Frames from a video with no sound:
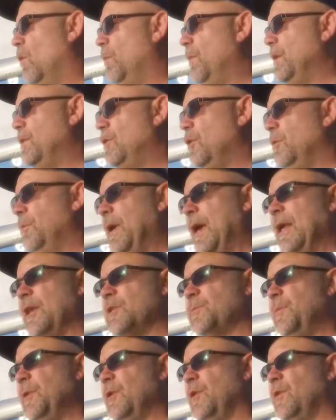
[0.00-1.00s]
too bad.
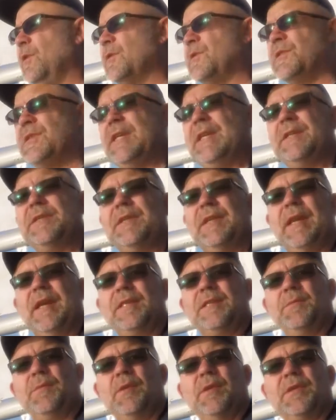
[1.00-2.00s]
It's been a good season,
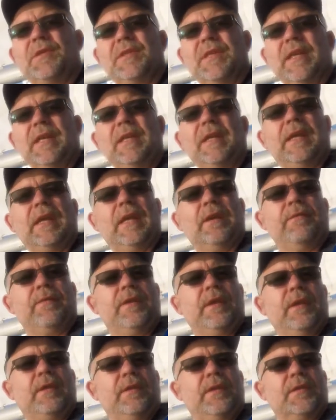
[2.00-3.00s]
had some good sailing and
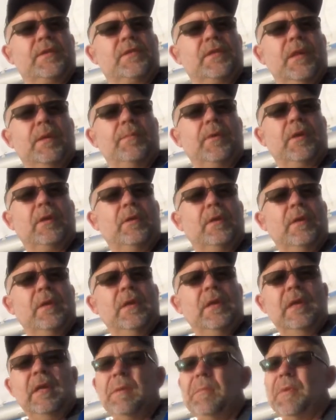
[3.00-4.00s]
everything this summer,
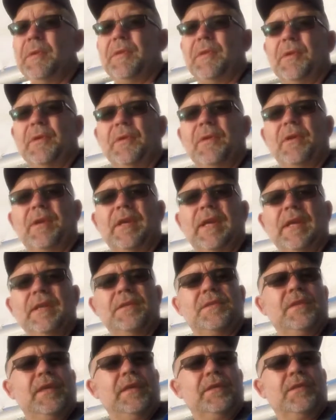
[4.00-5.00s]
but the hurricane
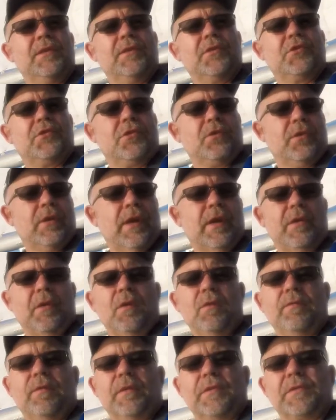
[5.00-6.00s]
season is sure not
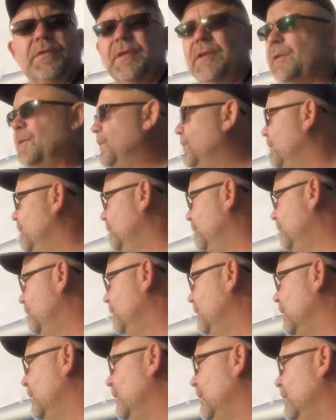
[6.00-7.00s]
over, so
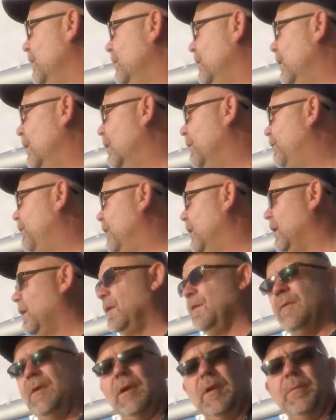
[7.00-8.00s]
hopefully
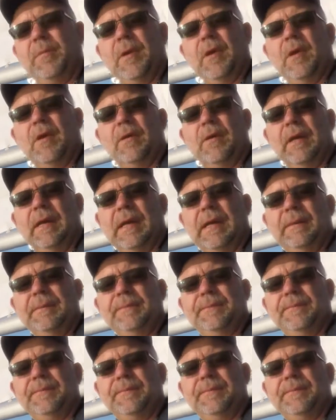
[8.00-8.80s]
it'll be all right.